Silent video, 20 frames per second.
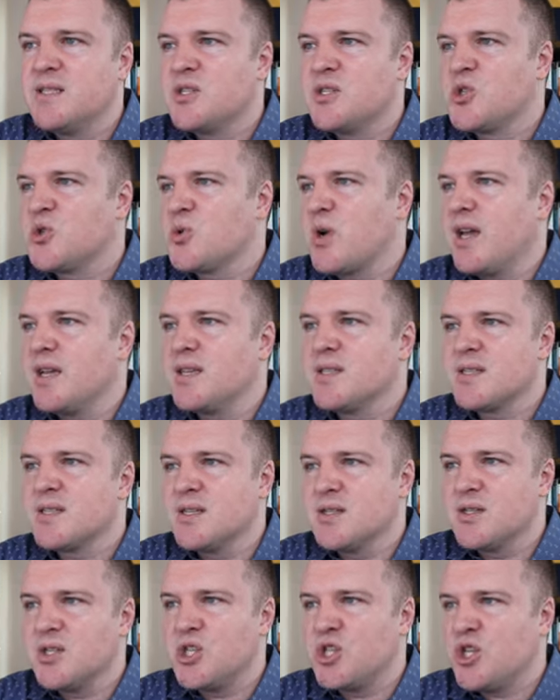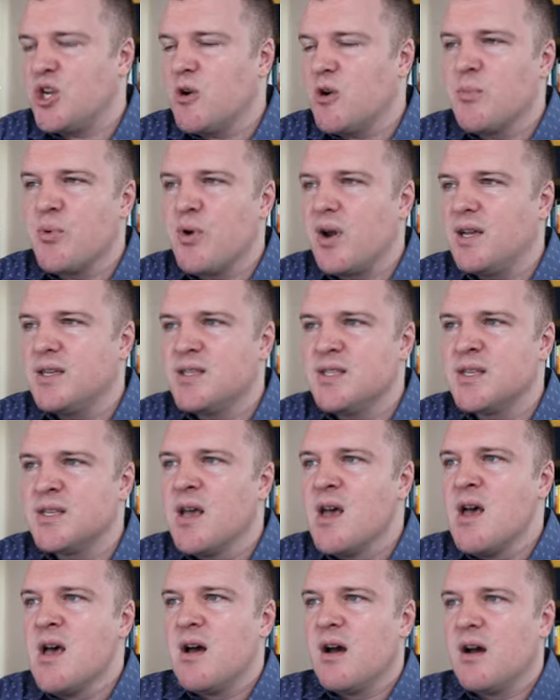strikes because the share price
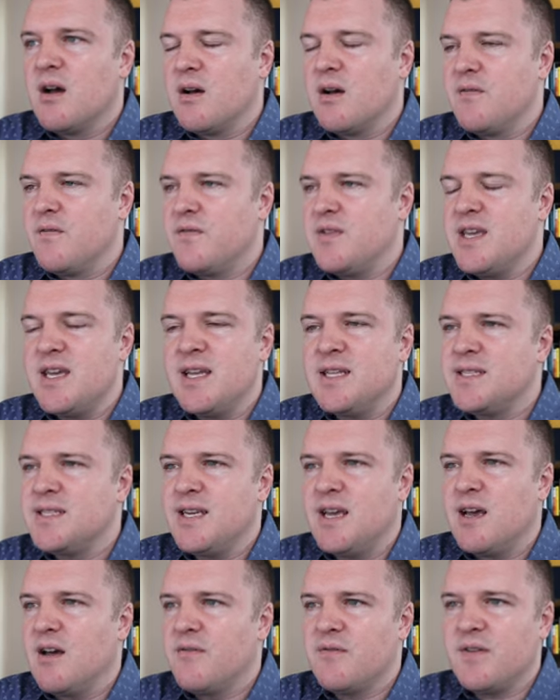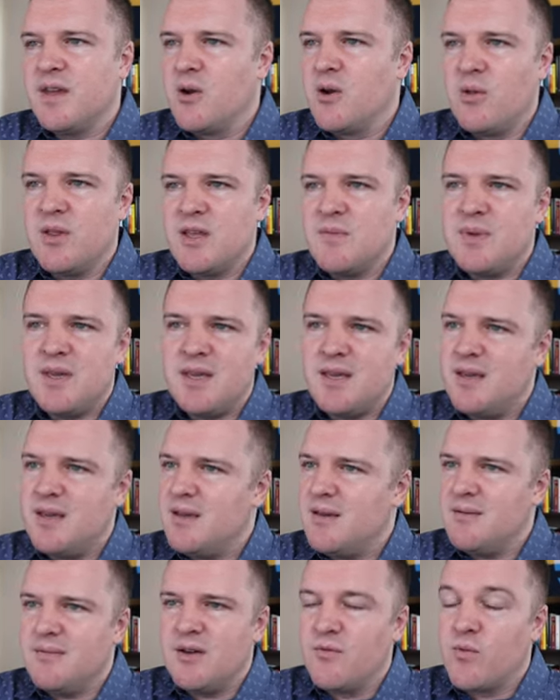of the ETF can only
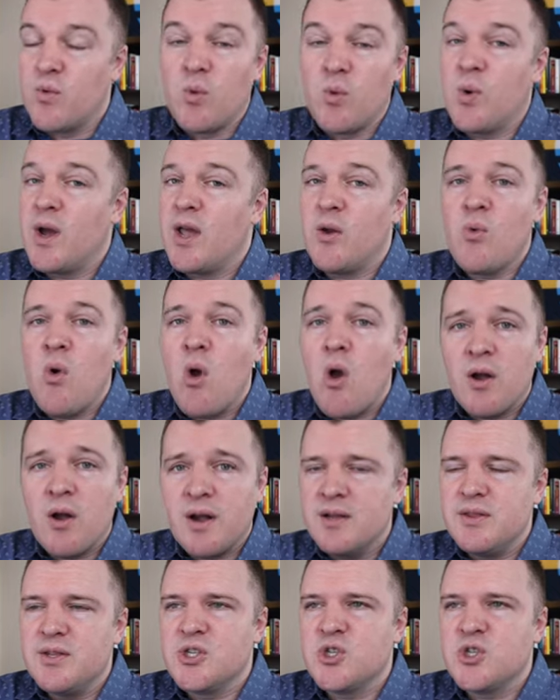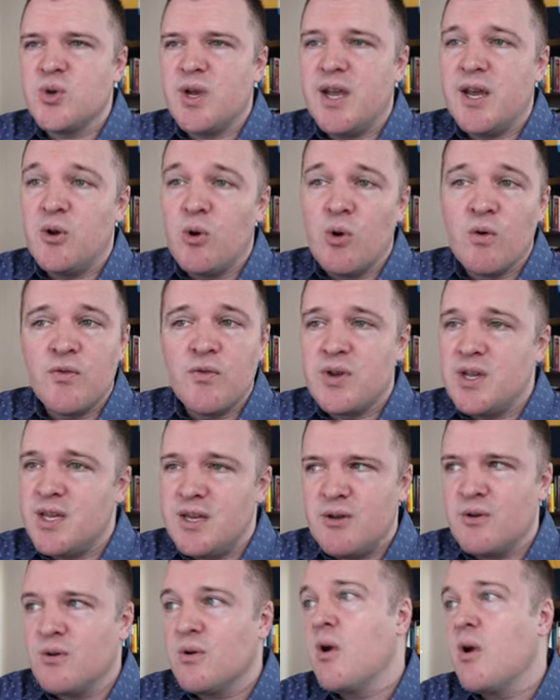be, if we're way wrong on this trade, over
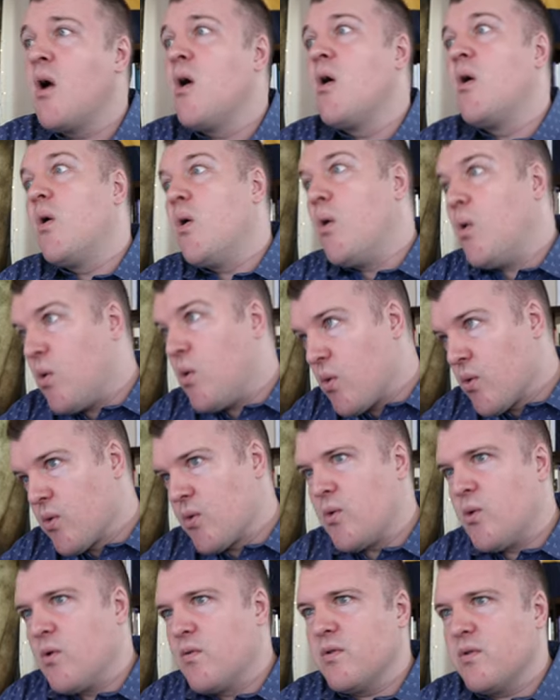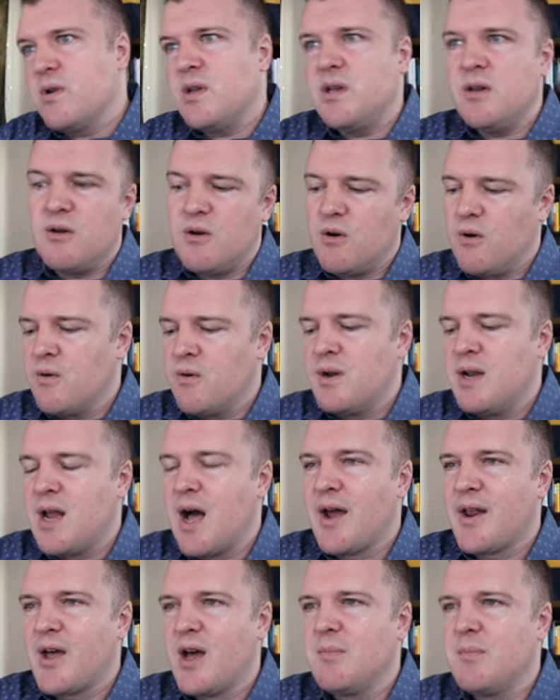here or over here,
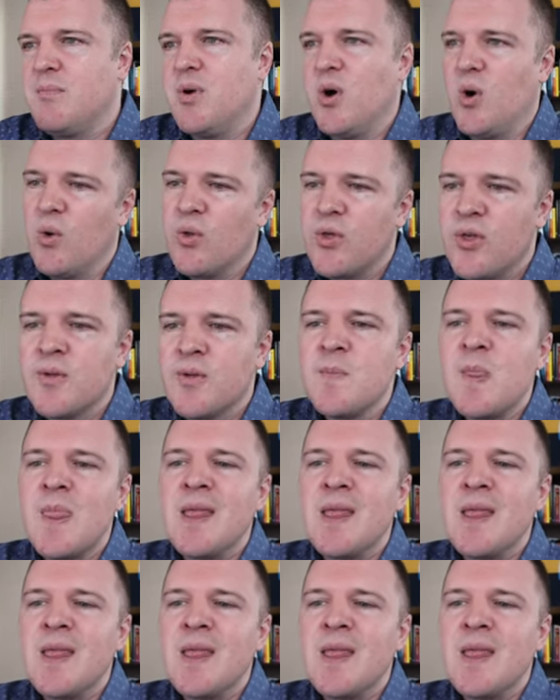not on both.